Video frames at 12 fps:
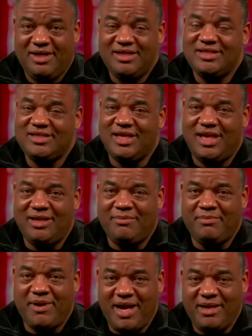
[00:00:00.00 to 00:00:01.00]

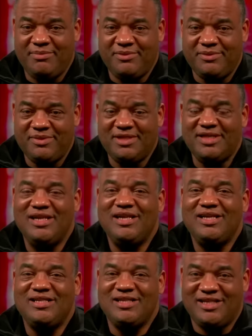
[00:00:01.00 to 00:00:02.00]
selling Bibles
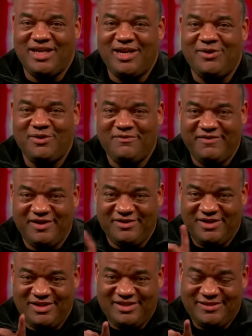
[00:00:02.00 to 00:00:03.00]
today on
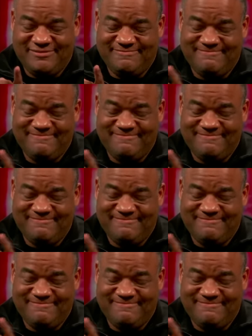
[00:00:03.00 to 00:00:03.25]
Fearless.